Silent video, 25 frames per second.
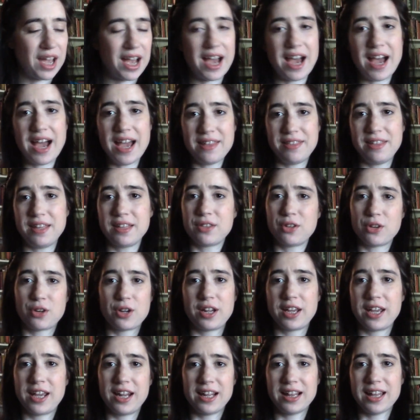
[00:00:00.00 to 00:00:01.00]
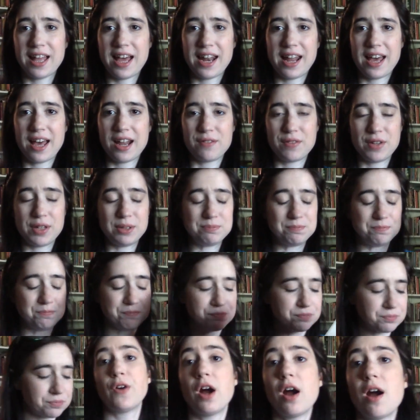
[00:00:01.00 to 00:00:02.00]
I think they're going to get a lot out of it.
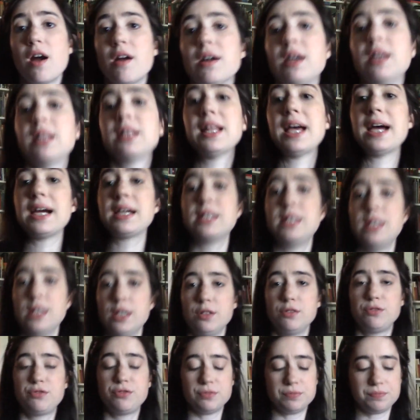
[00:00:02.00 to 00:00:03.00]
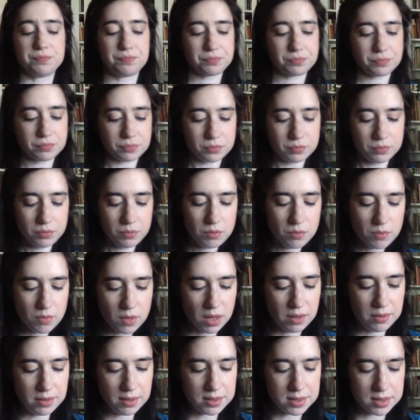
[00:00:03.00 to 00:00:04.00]
Our elective
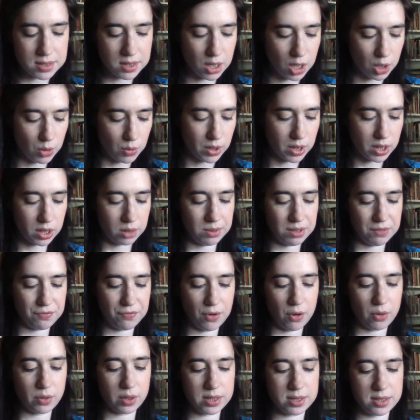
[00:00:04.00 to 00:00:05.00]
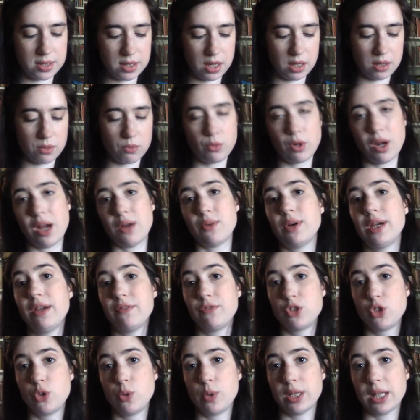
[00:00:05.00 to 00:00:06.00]
this year, we're going to be focusing, we're, we
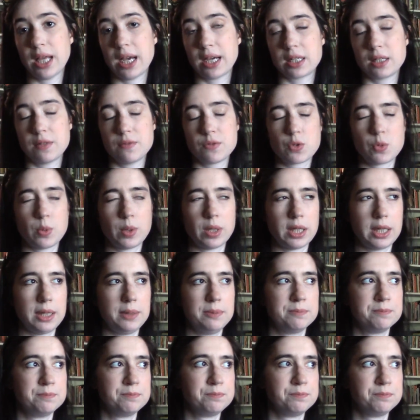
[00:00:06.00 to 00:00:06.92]
have two electives really,